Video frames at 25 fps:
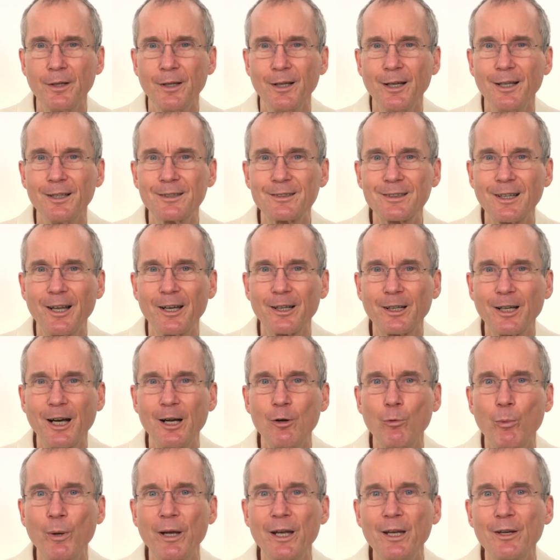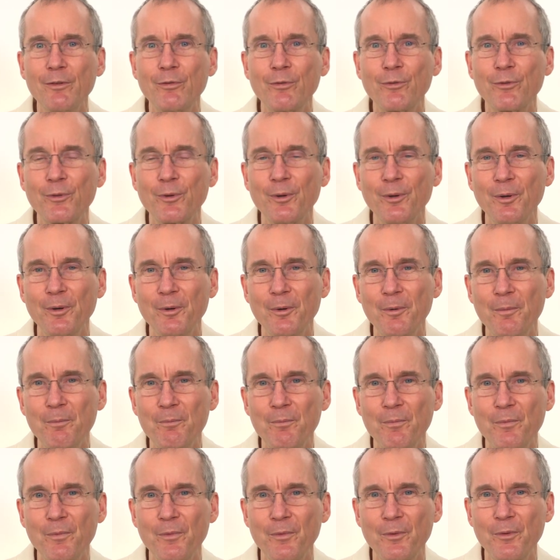It's like I waved
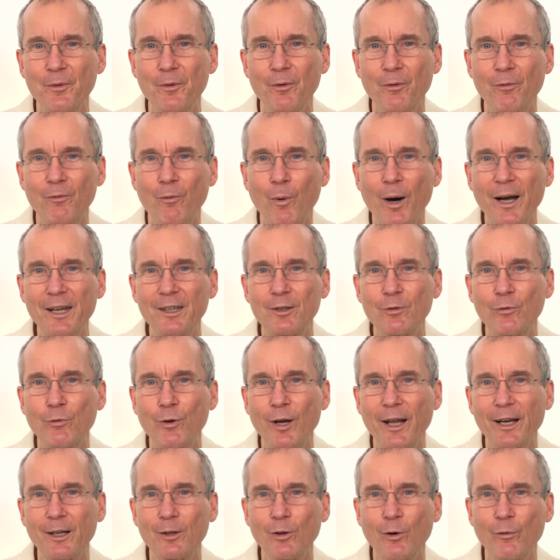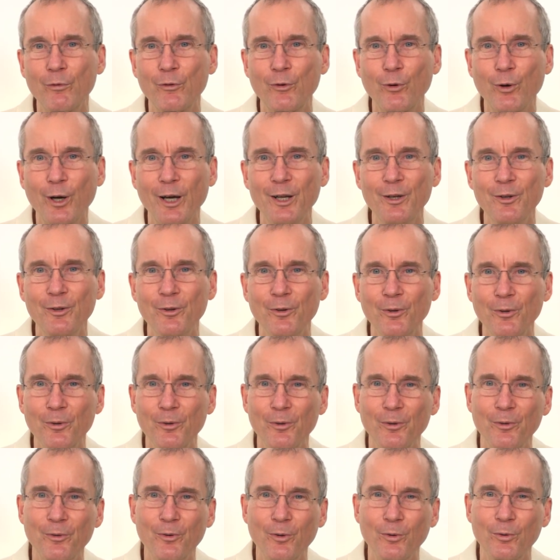the white flag of surrender,
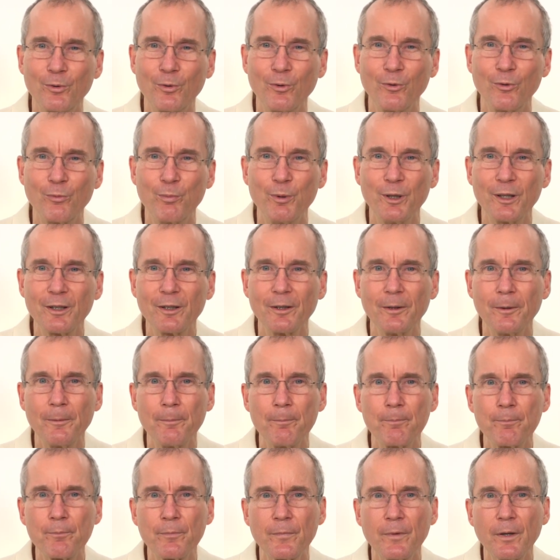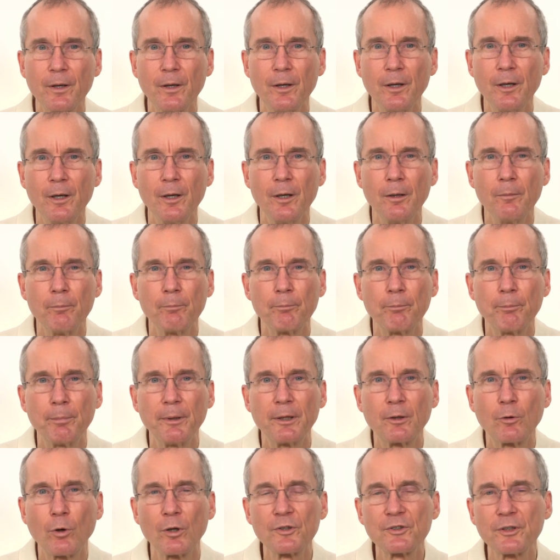so to speak,
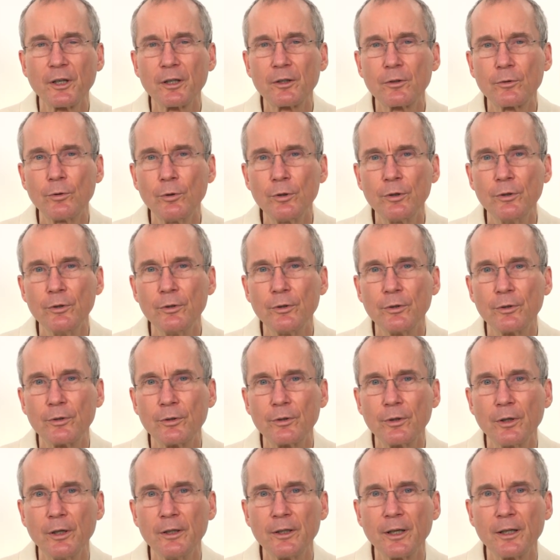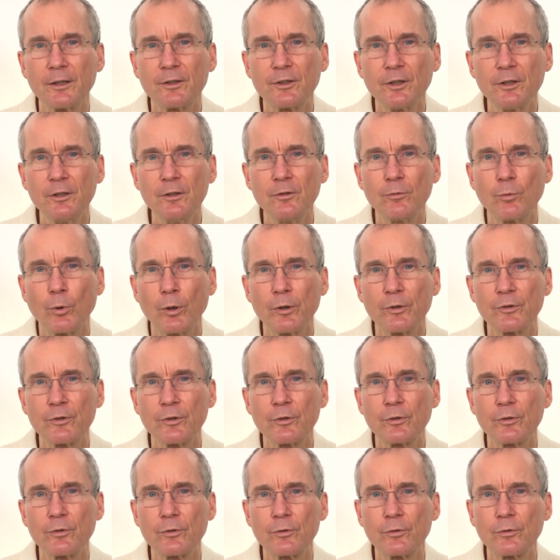because I couldn't and I didn't want
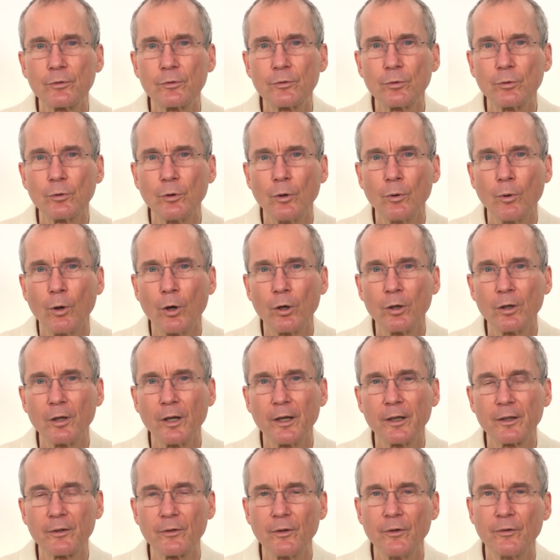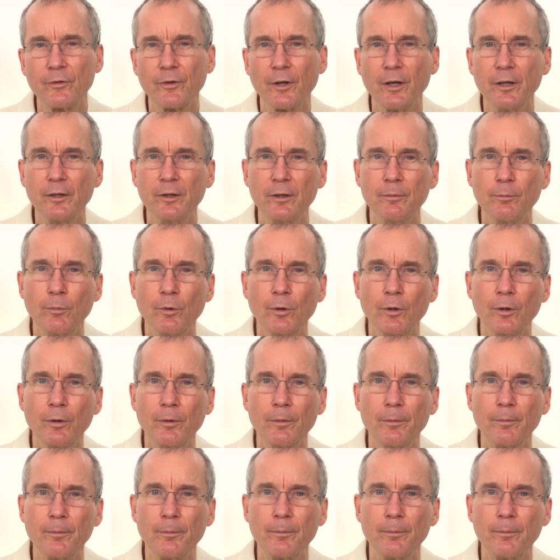to go on like this anymore.